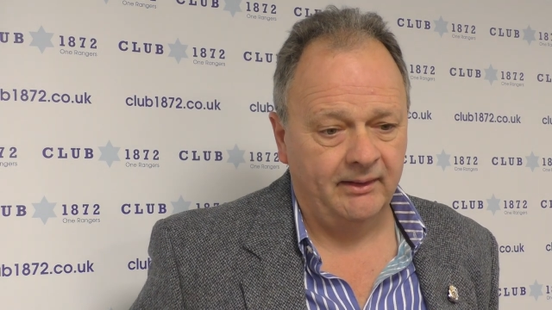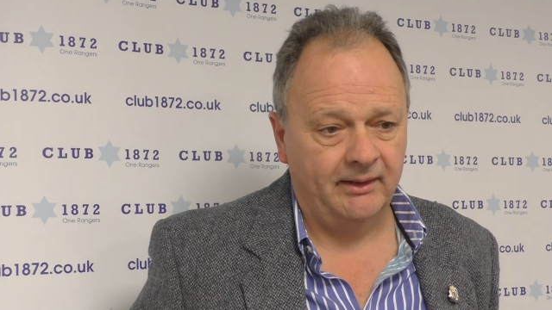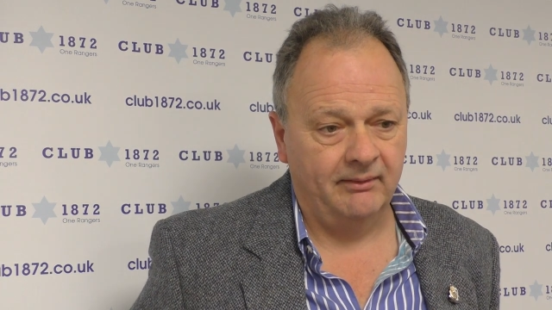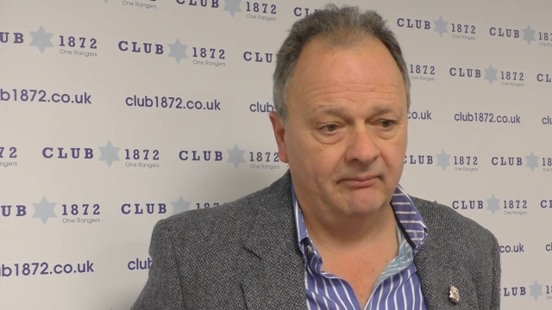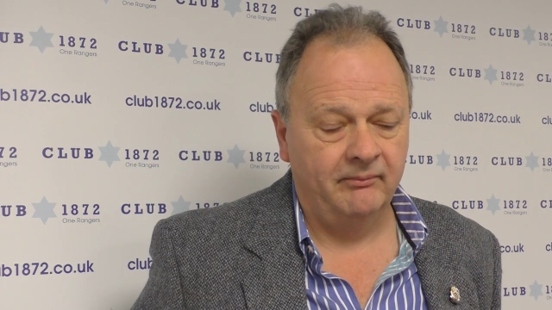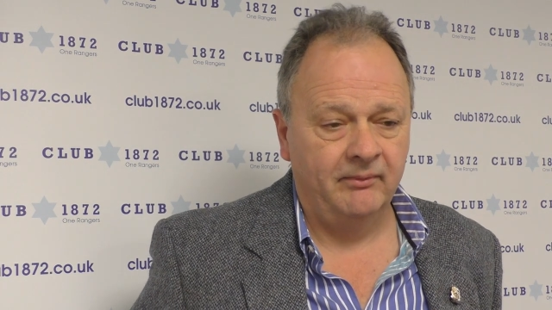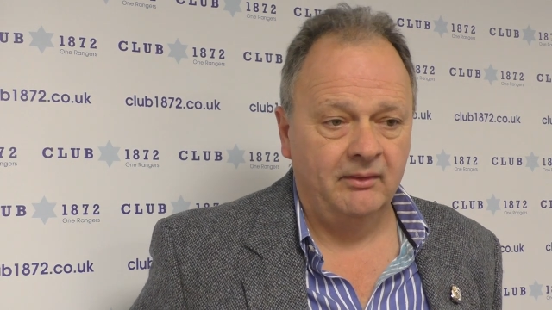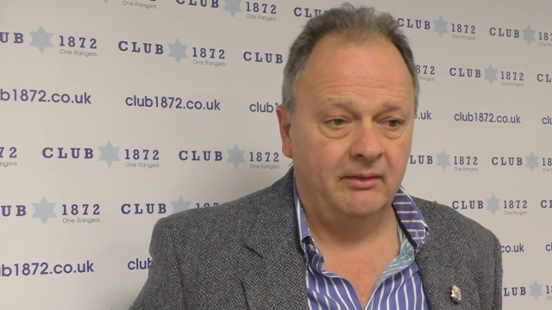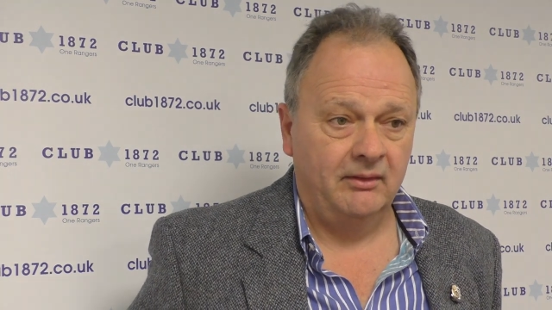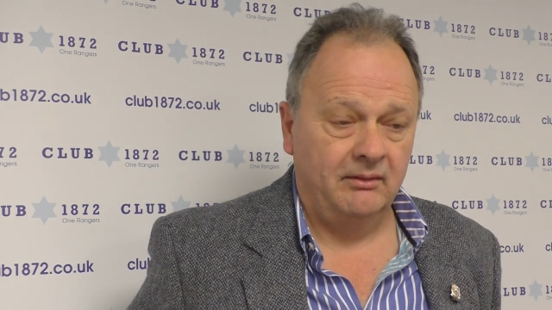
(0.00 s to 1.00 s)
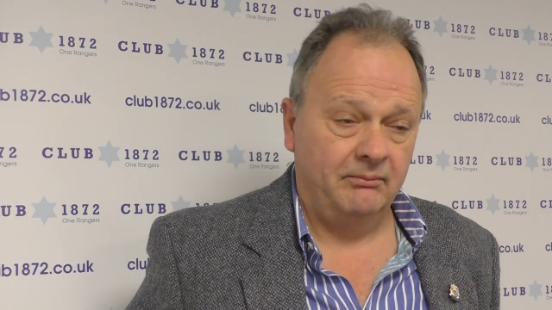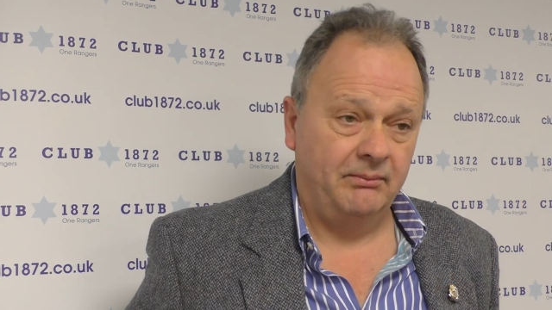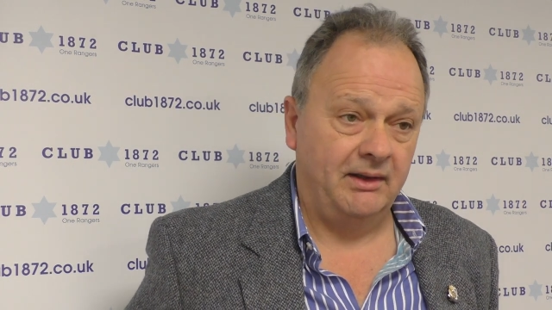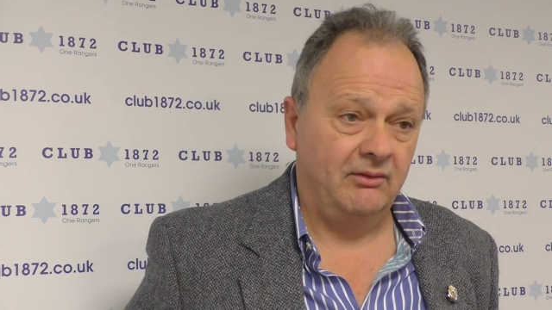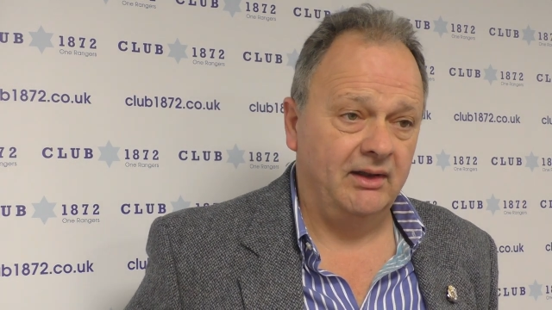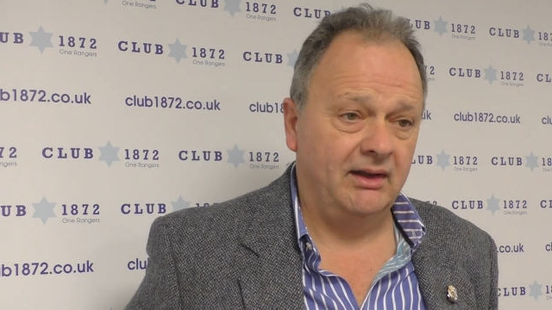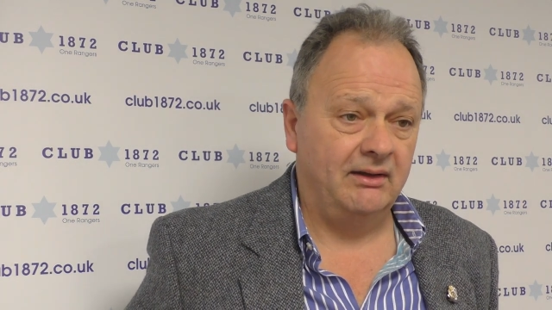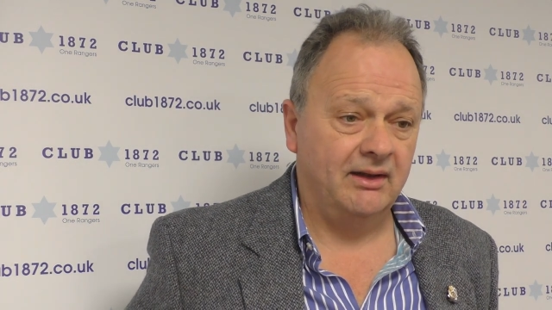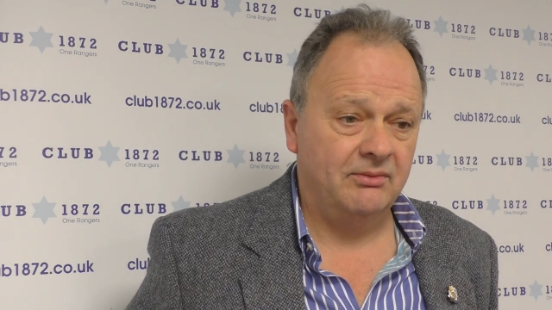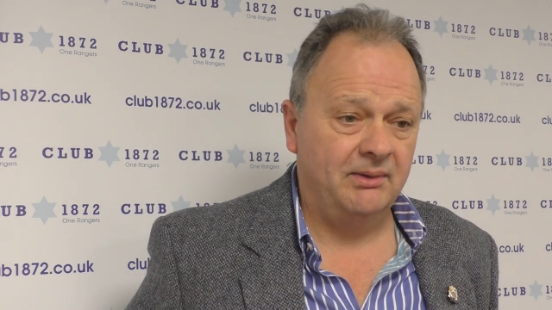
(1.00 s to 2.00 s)
But it
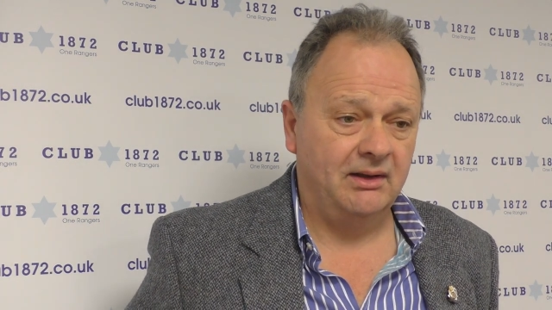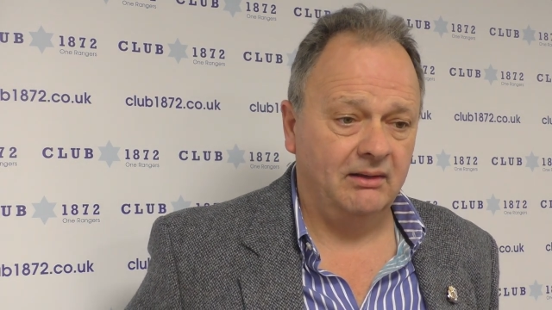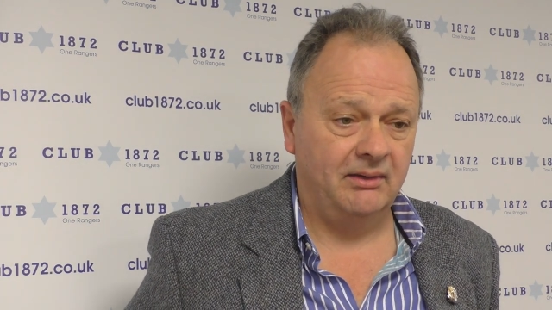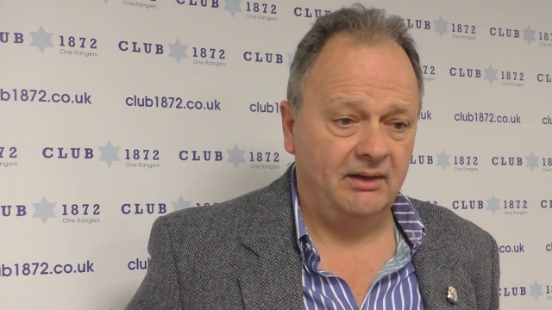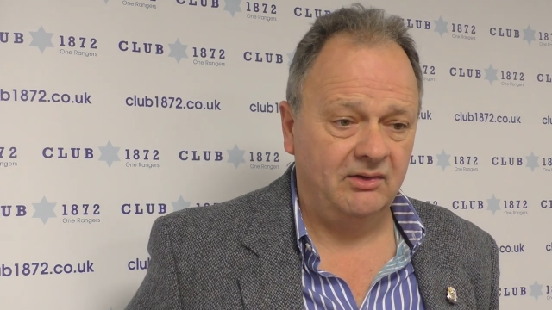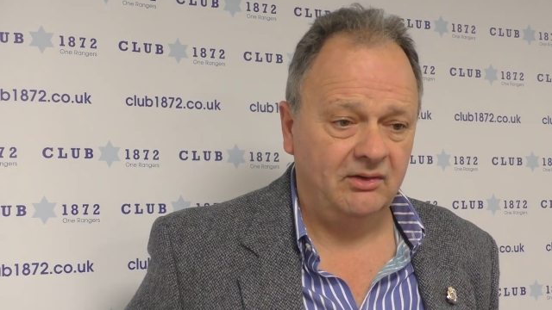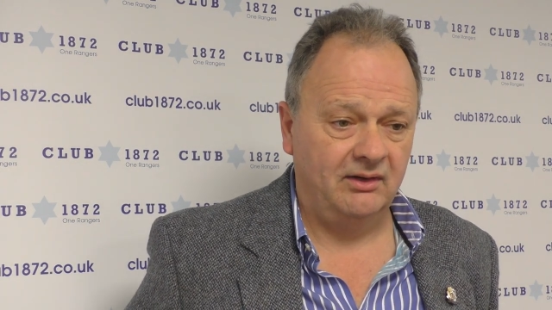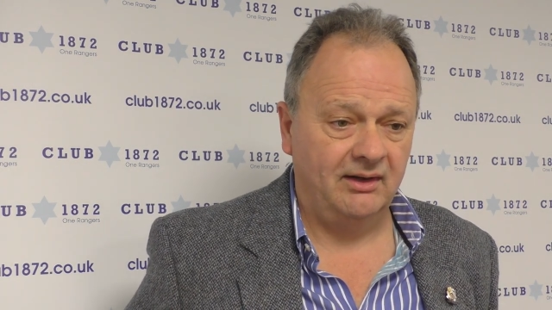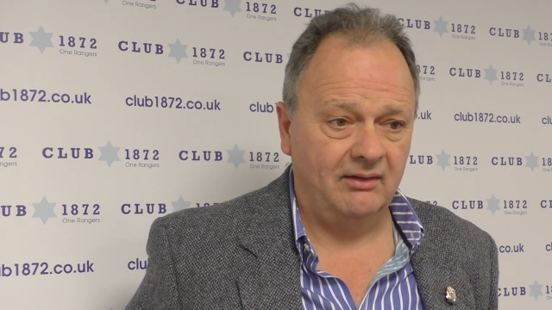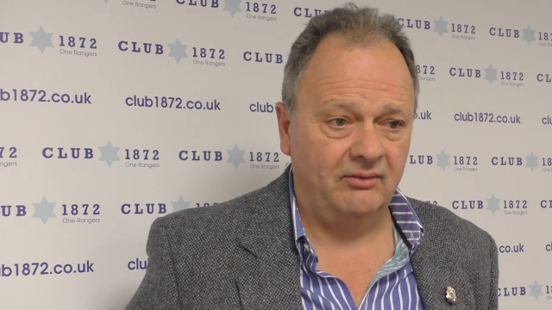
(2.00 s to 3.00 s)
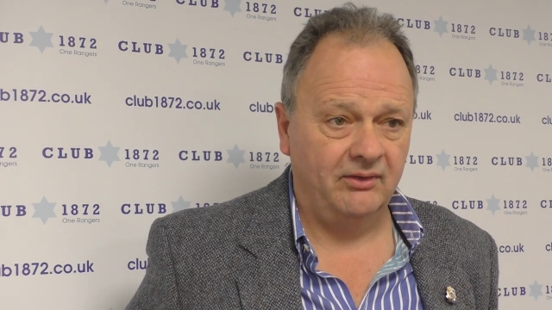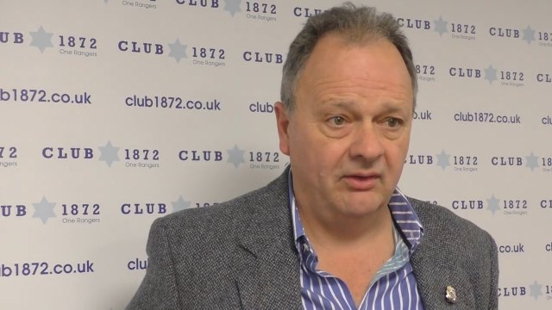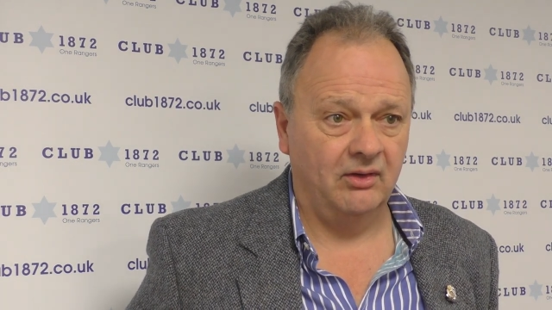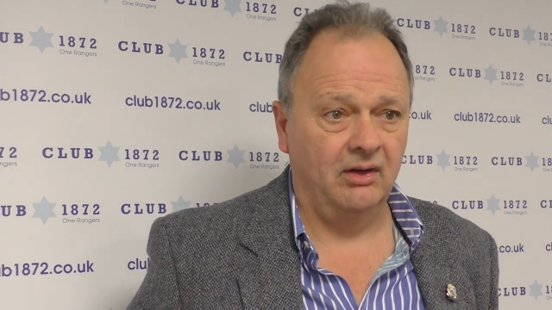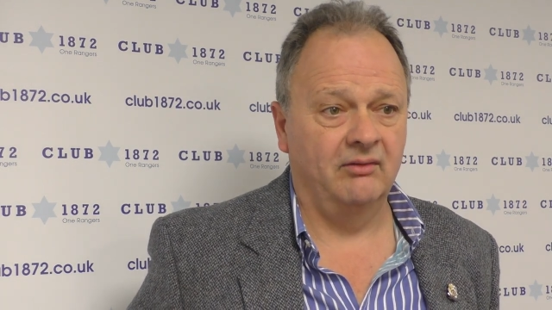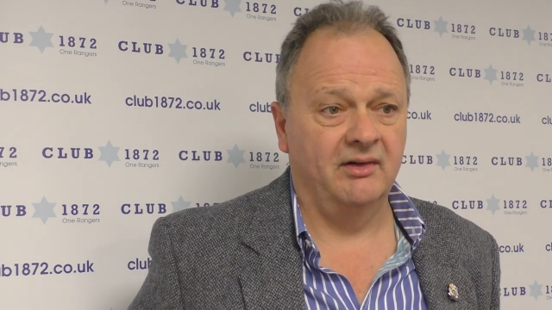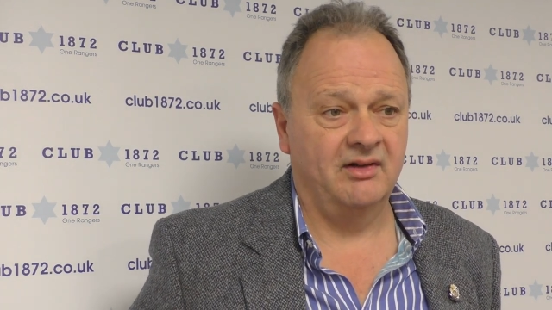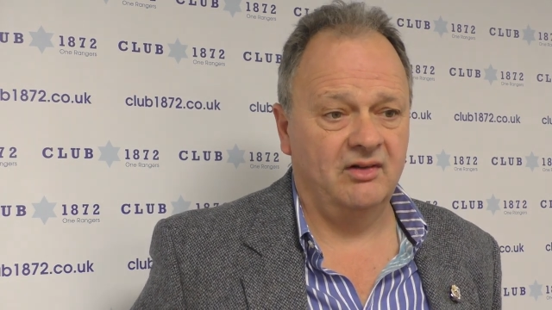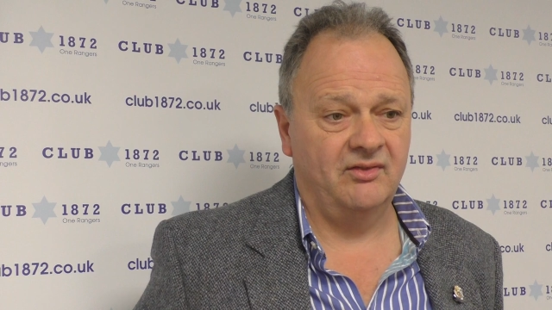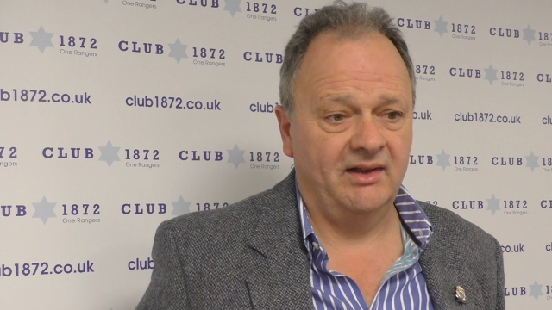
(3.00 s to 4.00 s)
really does become an issue then for all of
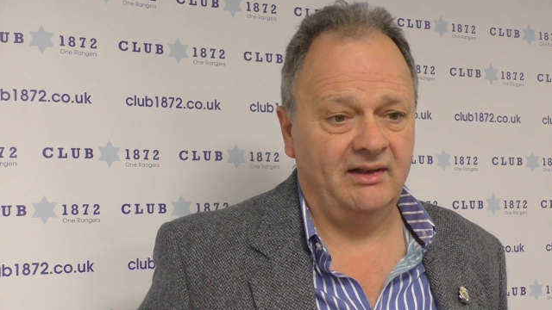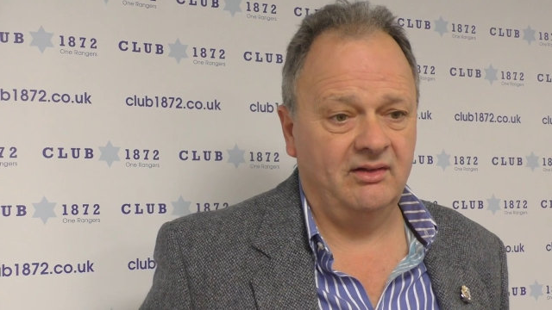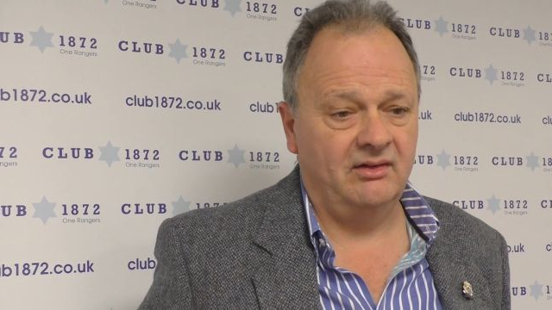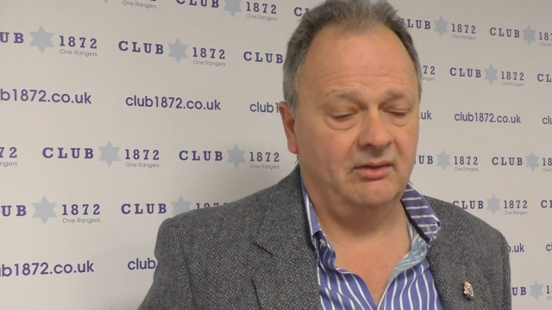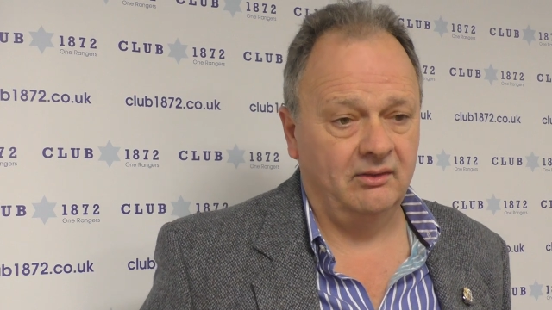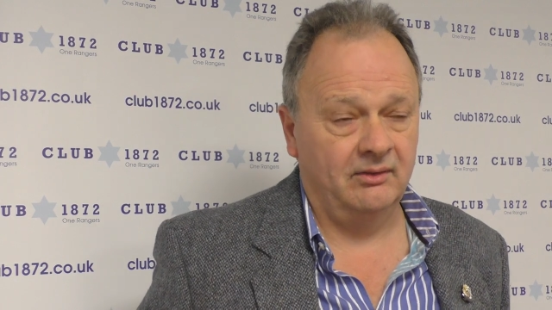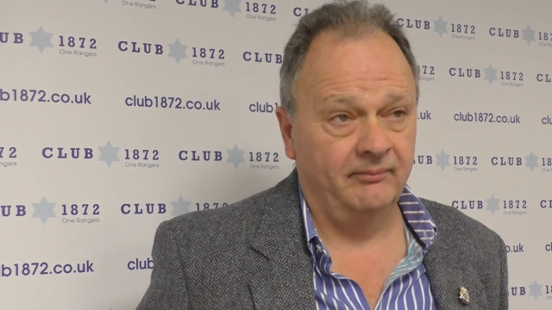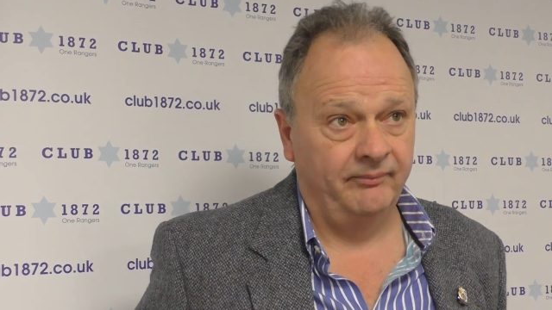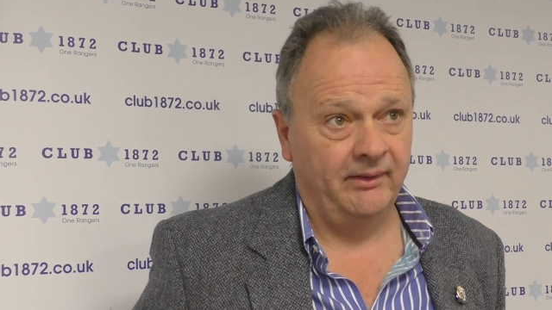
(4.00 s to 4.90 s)
us as fans to